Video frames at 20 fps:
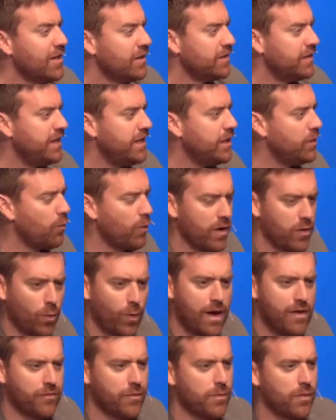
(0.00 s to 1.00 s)
leading one
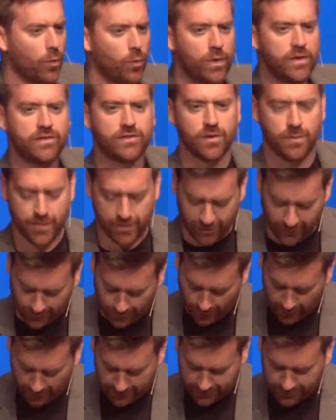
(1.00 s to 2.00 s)
away from the wisdom and the
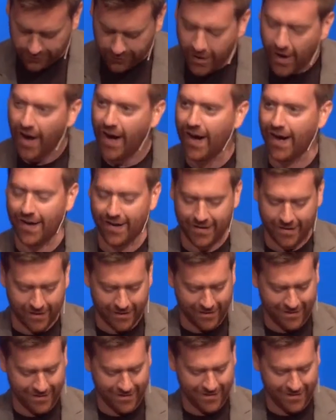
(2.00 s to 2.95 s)
laws of God.